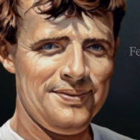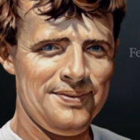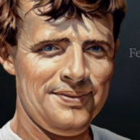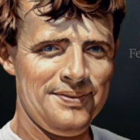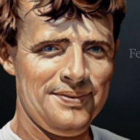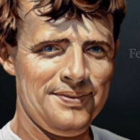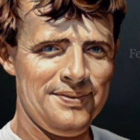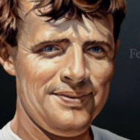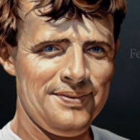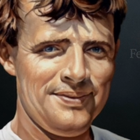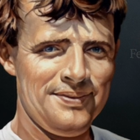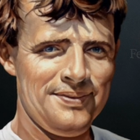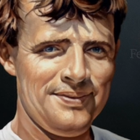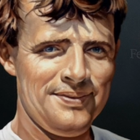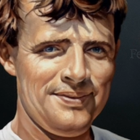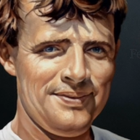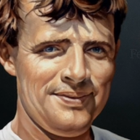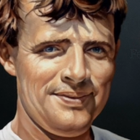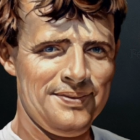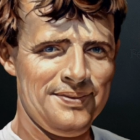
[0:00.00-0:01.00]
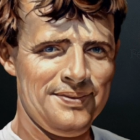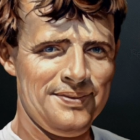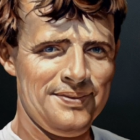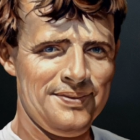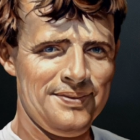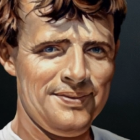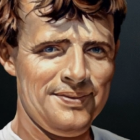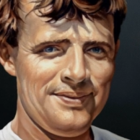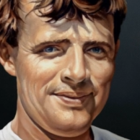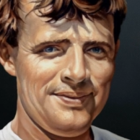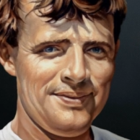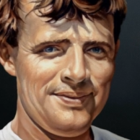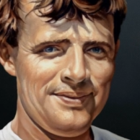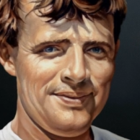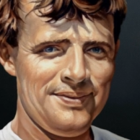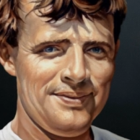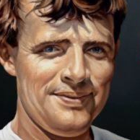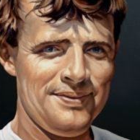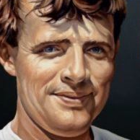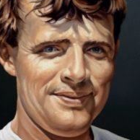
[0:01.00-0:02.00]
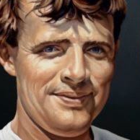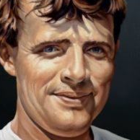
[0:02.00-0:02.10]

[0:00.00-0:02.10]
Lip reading: Nothing is said.